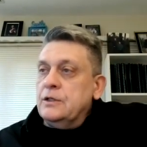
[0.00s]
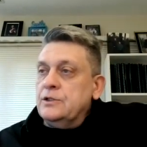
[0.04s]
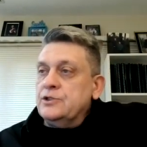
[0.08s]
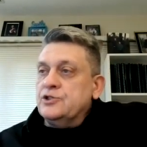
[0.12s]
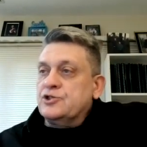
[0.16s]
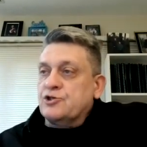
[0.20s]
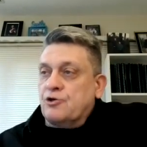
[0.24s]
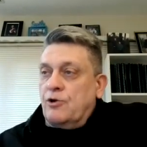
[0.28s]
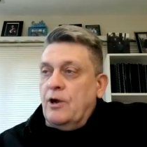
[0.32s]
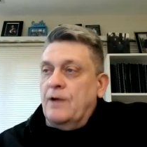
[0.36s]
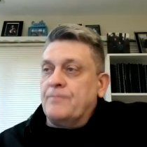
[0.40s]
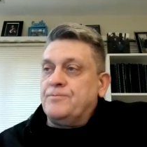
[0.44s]

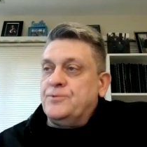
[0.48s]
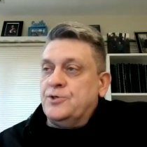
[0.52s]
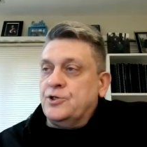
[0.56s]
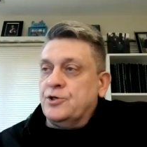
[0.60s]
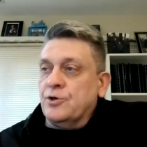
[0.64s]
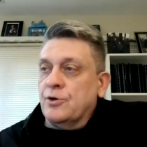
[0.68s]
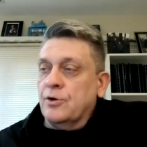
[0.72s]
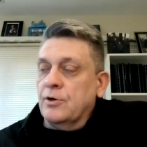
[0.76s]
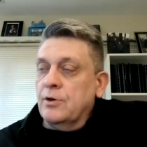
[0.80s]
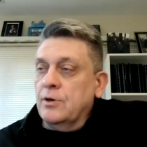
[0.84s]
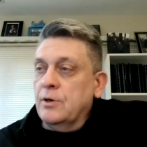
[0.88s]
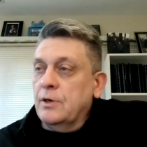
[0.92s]

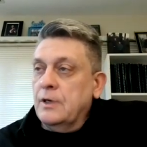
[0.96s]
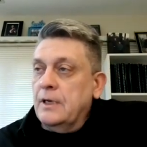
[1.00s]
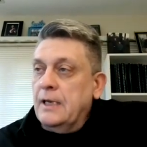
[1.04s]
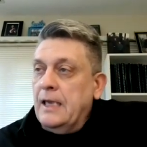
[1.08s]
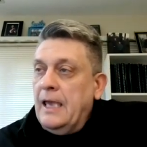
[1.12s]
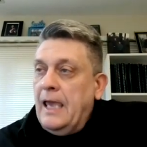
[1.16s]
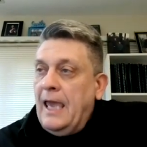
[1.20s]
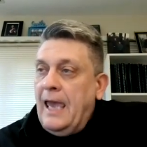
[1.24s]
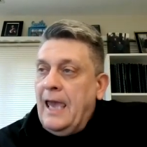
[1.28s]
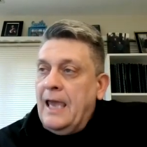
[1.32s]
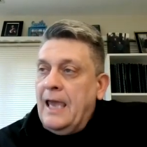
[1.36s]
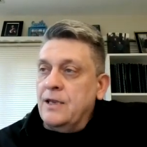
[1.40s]
scripture
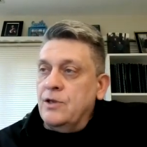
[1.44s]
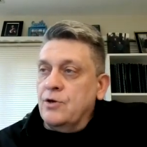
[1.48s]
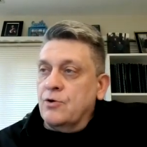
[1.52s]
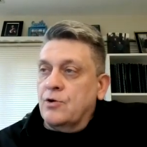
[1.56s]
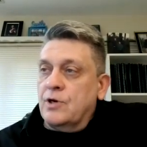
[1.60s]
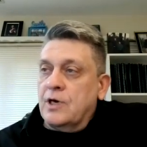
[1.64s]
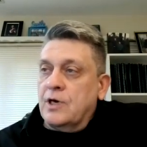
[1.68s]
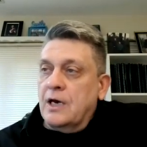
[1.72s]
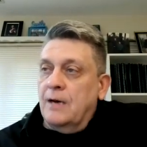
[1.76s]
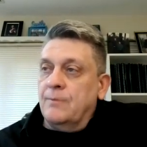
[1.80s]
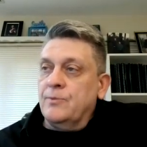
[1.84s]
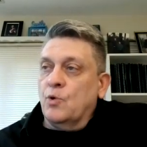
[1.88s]
and you
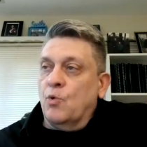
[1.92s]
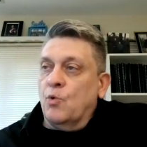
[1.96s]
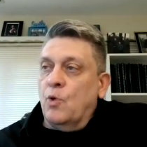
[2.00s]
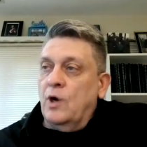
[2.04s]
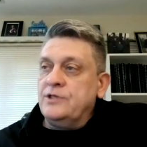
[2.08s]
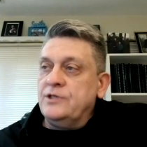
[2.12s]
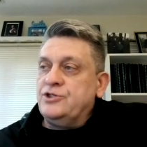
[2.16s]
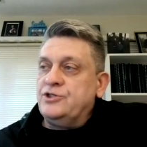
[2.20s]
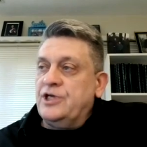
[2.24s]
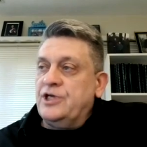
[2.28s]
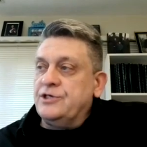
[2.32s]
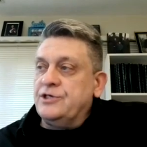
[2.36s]
come to
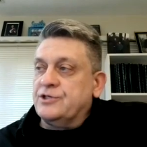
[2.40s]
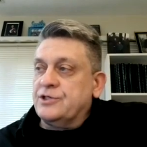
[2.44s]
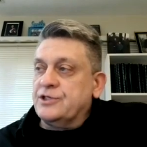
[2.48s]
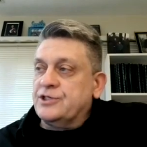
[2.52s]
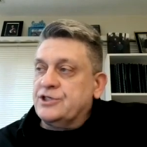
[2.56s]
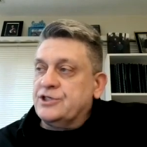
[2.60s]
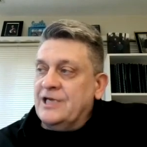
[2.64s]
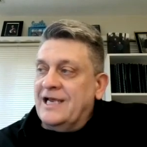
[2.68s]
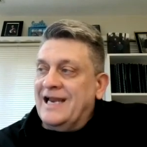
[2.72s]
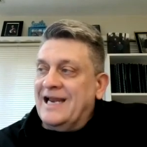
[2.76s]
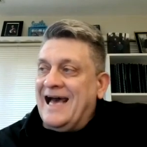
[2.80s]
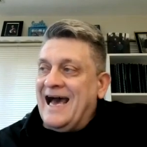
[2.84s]
what
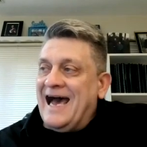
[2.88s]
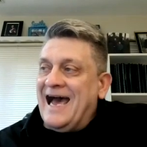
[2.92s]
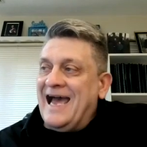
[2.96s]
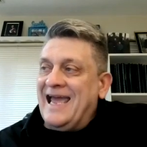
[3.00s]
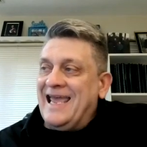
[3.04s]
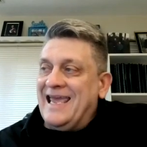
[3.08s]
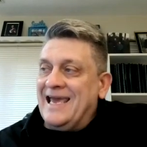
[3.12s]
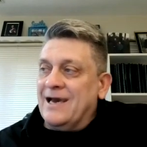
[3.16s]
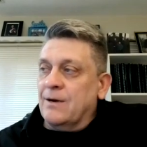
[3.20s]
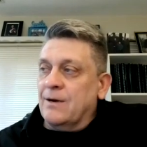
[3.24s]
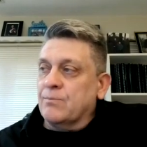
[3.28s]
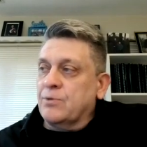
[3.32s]
Jesus said, I
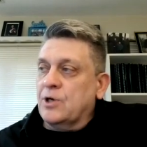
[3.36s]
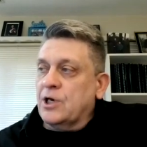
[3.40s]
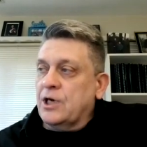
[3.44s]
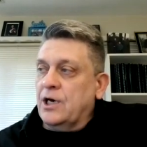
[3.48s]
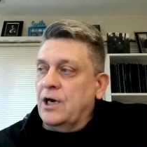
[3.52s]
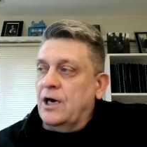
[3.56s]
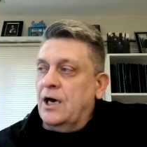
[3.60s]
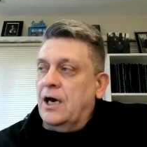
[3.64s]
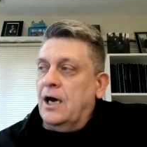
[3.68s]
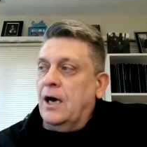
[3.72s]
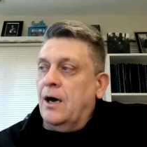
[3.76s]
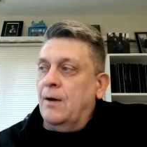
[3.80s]
am
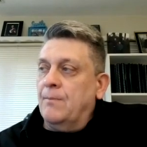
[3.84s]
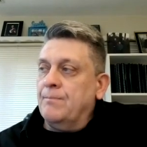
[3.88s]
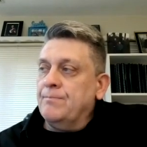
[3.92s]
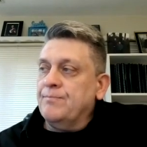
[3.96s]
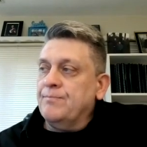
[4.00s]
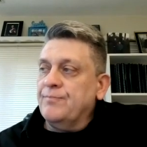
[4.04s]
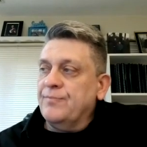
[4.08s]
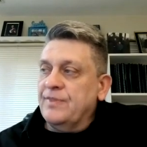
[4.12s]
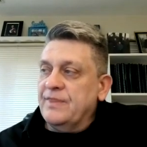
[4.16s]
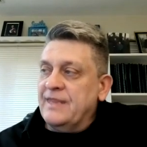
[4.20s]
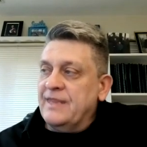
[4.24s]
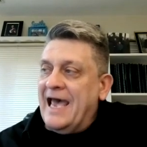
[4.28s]

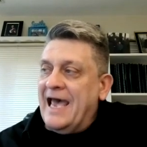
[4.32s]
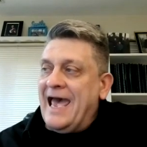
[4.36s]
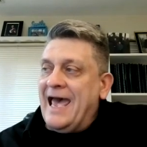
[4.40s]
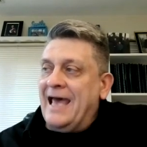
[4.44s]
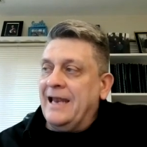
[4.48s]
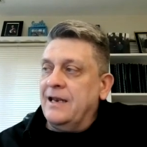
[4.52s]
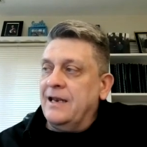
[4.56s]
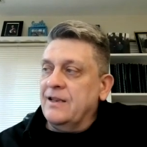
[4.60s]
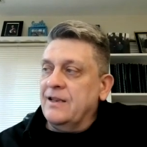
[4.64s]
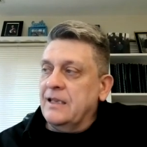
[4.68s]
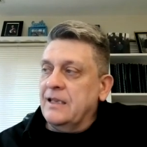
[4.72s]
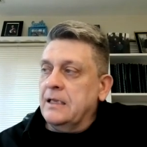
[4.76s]
come
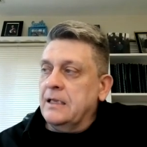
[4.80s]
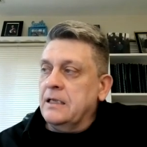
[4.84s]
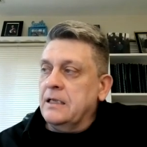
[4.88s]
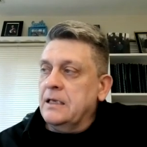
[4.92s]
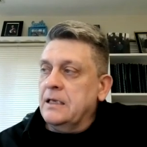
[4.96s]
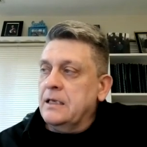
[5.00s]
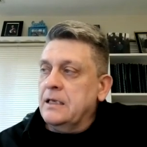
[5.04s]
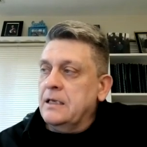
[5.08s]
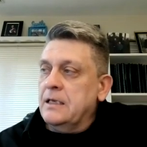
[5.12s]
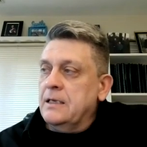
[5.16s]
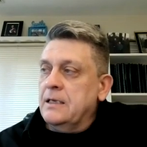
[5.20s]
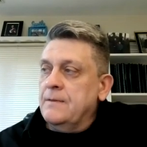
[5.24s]
that
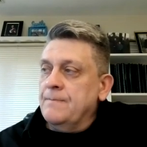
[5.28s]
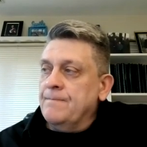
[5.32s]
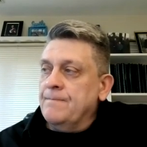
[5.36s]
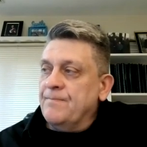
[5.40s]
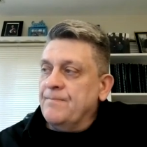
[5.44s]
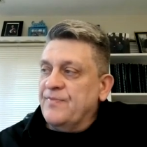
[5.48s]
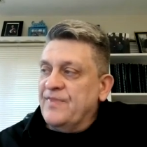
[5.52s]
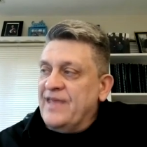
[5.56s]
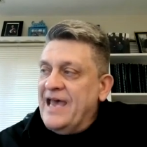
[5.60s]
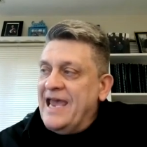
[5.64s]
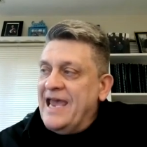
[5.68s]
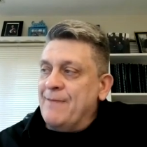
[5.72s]

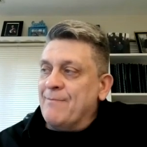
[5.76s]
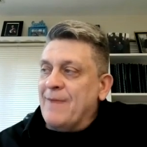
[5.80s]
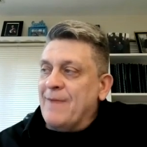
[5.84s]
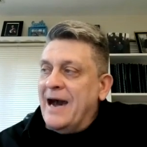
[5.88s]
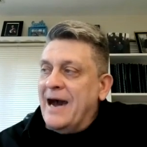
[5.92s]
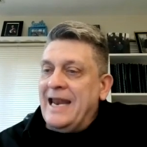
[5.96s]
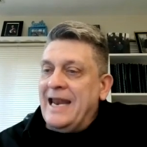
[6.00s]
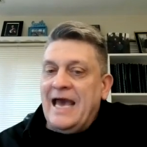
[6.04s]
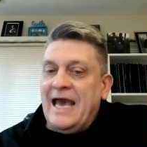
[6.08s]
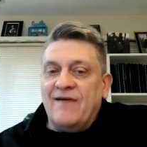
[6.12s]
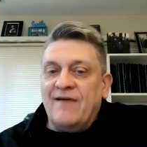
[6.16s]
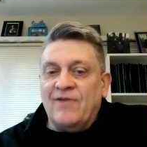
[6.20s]
they
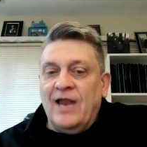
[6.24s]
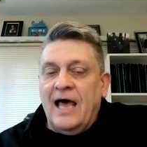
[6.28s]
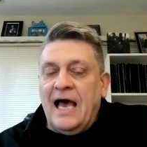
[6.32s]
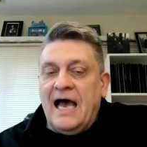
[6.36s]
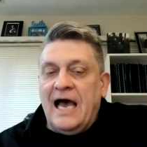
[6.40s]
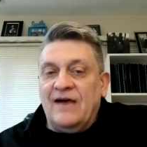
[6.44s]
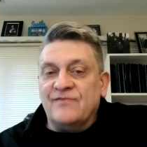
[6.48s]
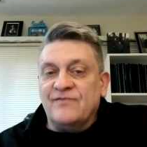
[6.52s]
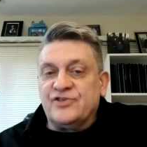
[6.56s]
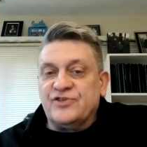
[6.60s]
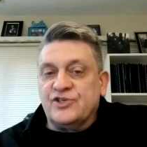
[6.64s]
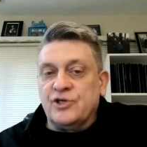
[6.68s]
might have
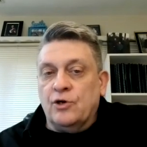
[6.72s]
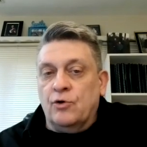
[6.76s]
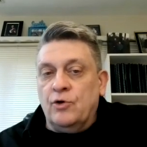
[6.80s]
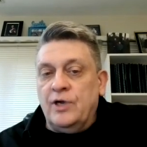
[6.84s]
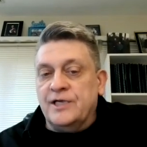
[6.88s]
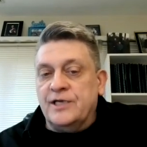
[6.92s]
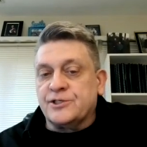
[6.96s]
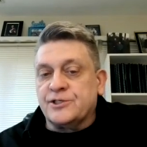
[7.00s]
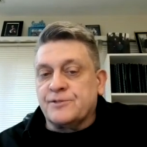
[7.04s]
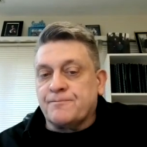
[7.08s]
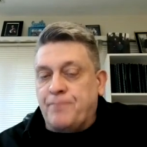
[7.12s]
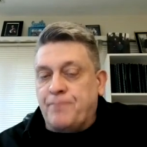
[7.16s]
life. So
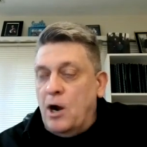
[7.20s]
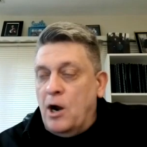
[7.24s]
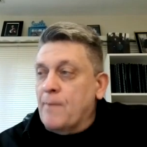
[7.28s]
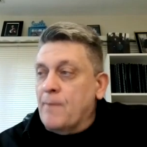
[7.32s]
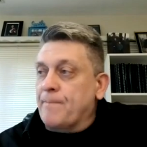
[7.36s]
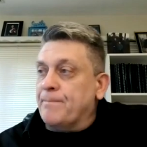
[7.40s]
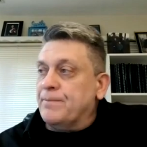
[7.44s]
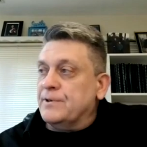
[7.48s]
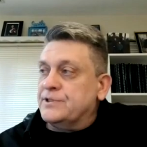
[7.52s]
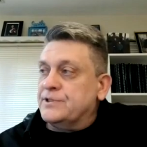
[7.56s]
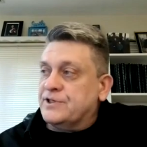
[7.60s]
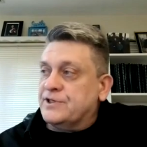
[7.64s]
his
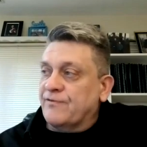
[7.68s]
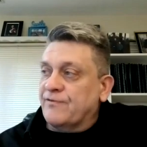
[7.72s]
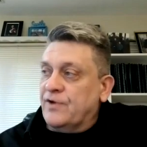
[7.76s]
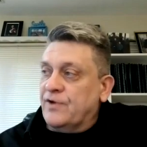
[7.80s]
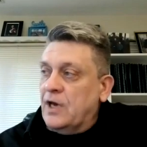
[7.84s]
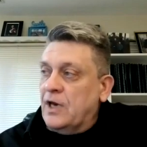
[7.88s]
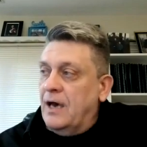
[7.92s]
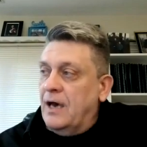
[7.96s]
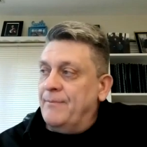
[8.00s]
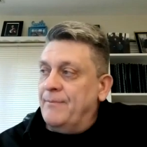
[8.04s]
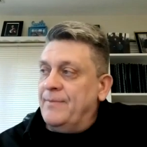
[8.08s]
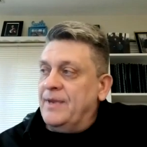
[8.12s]
purpose of
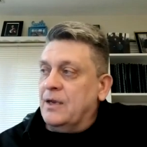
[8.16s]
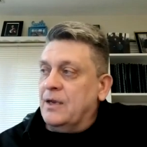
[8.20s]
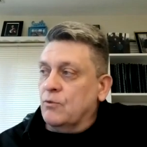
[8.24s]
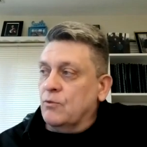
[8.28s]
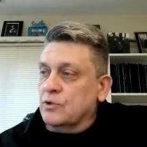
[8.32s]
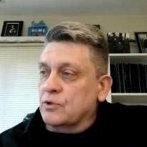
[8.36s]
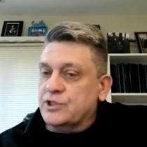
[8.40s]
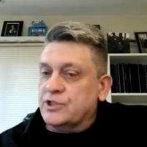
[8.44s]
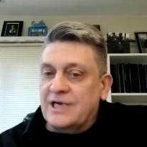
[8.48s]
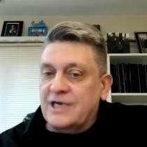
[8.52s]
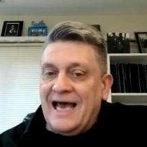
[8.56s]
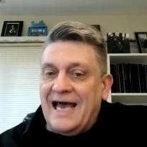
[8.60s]

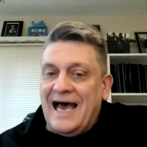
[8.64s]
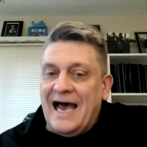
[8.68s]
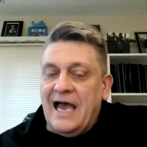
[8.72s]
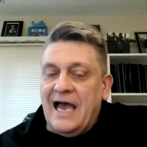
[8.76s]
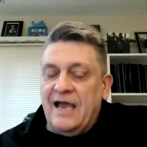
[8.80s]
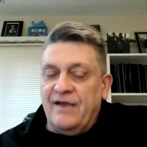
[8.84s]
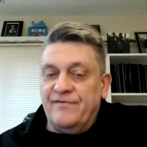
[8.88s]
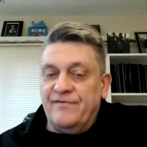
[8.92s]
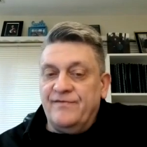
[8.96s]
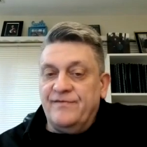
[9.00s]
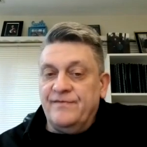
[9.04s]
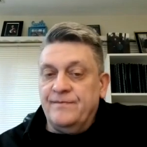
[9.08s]
coming was life.